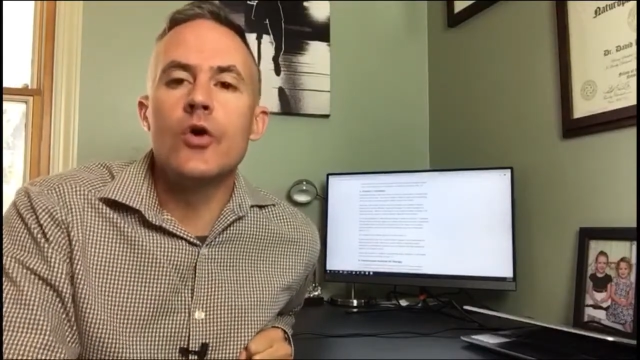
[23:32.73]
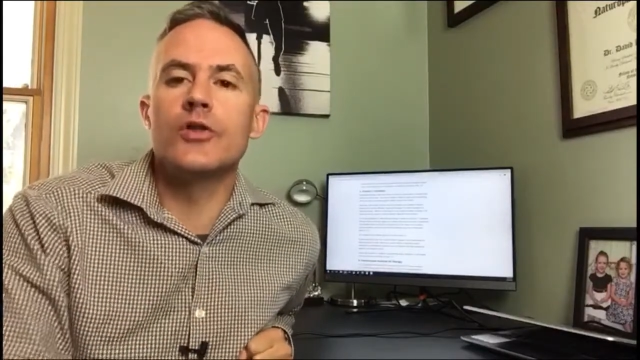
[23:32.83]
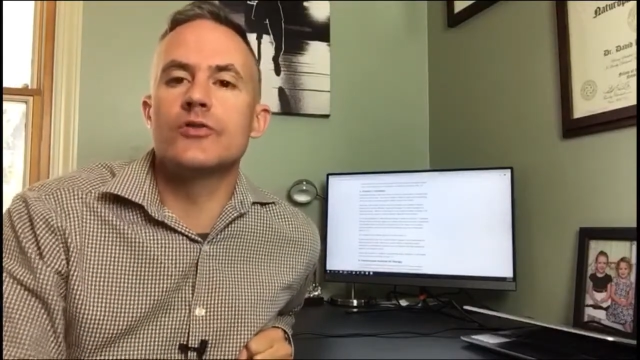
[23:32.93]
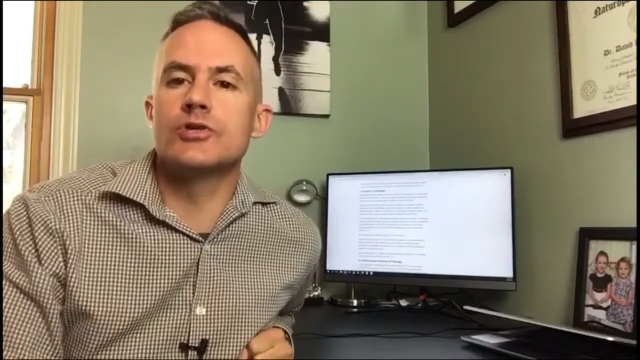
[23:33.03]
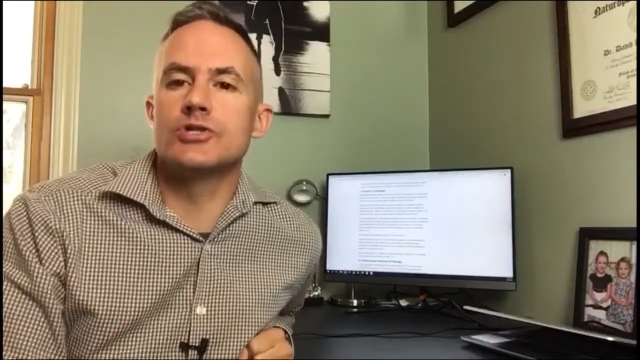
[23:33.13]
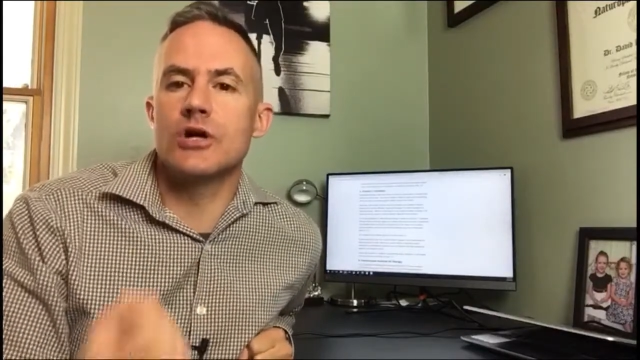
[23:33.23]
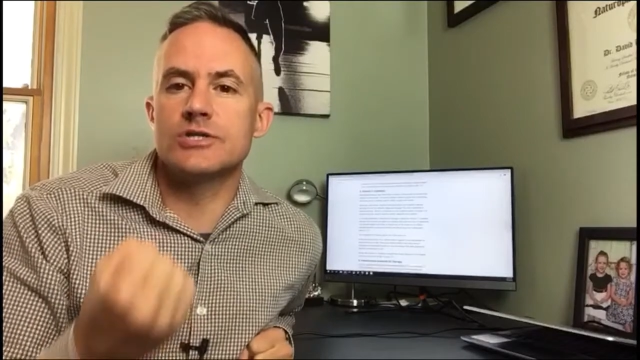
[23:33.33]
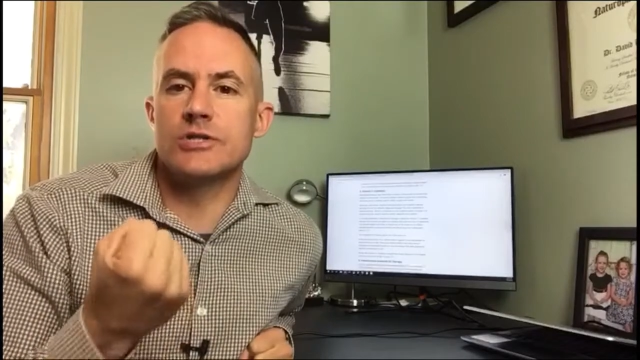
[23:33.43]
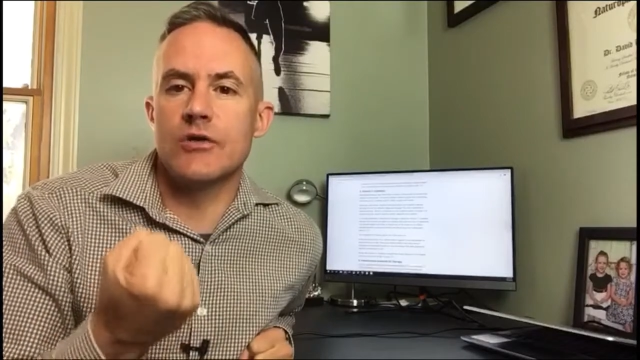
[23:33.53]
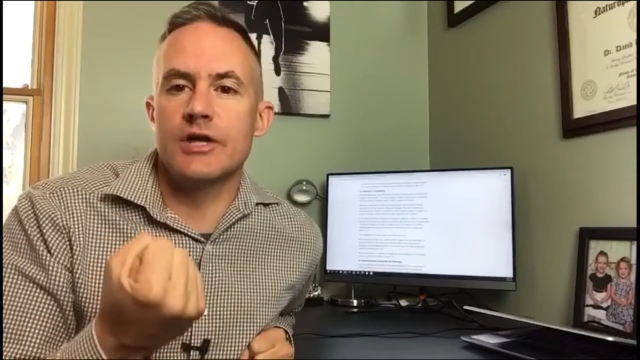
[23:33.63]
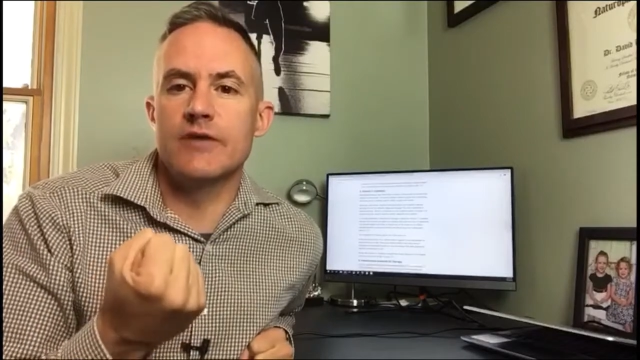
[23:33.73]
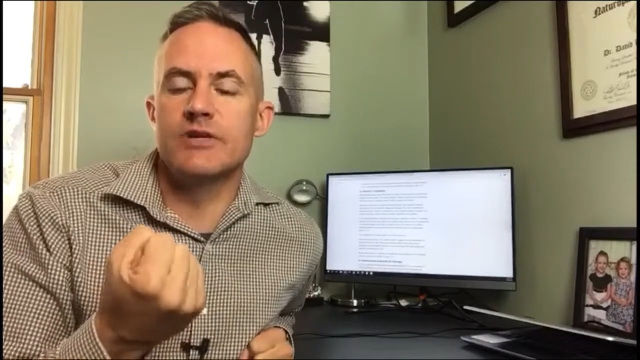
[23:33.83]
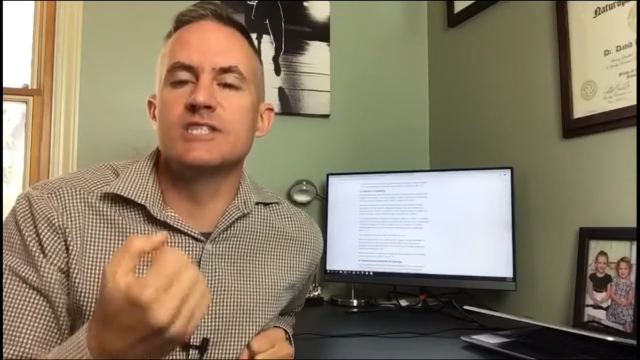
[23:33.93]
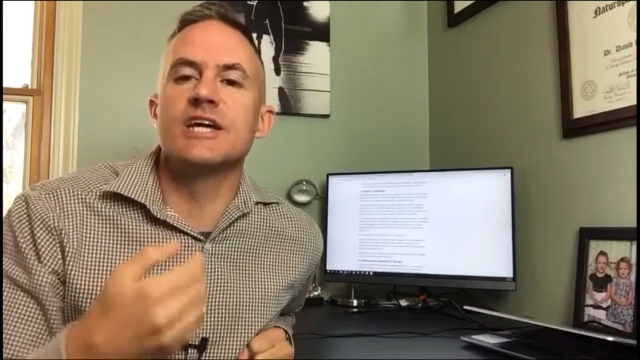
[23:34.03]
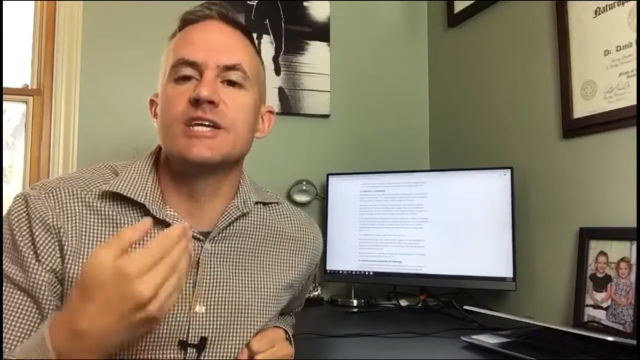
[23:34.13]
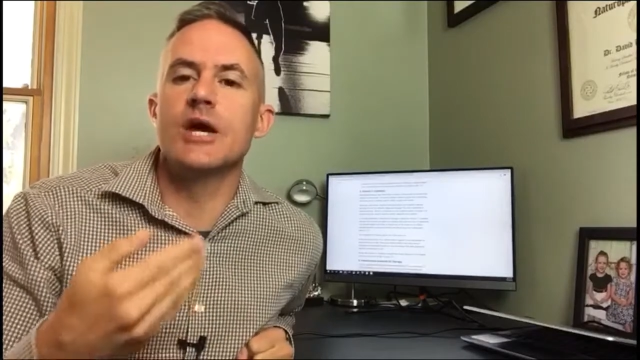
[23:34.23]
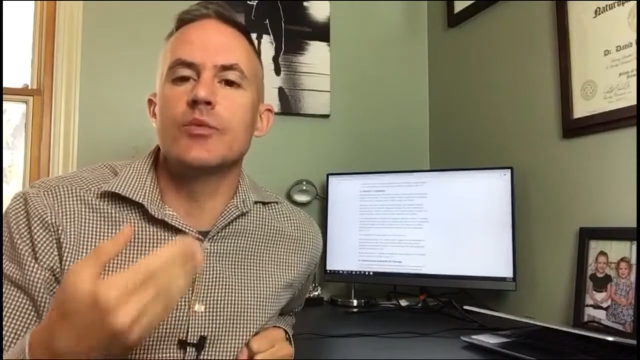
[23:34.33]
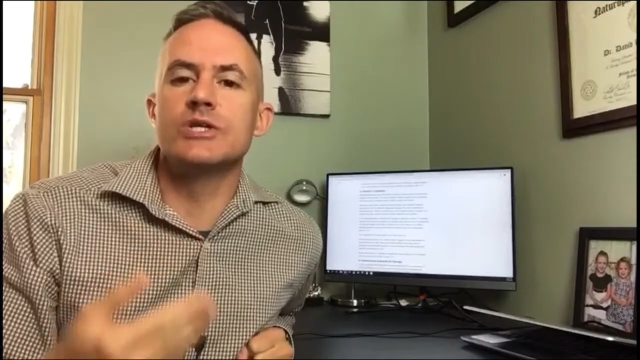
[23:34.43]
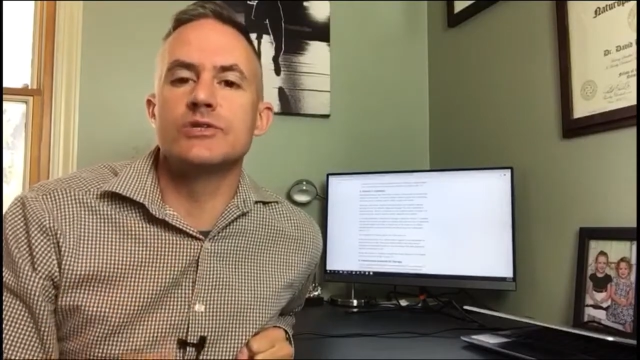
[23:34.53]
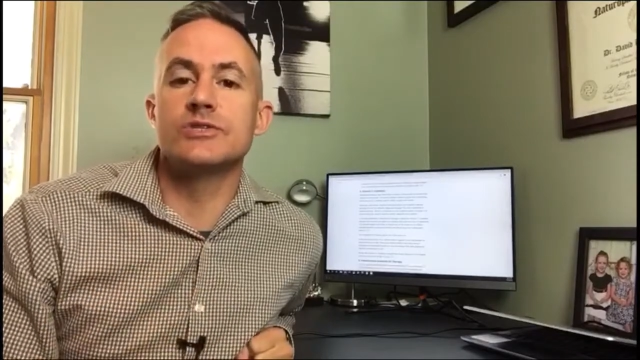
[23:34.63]
that there's not solid evidence, and yet
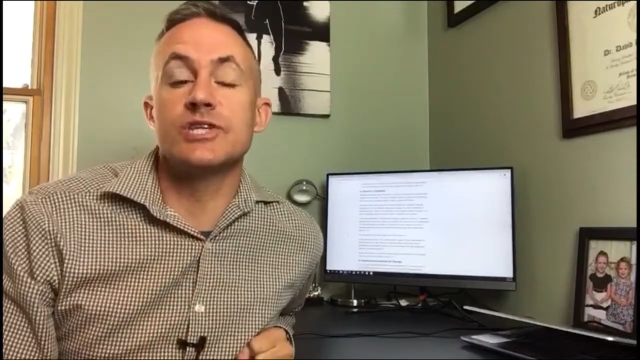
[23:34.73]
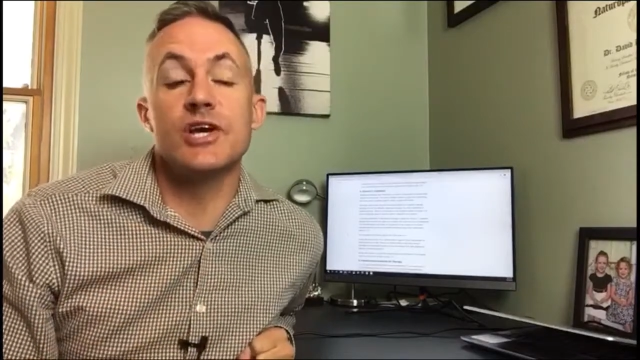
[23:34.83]
we still say,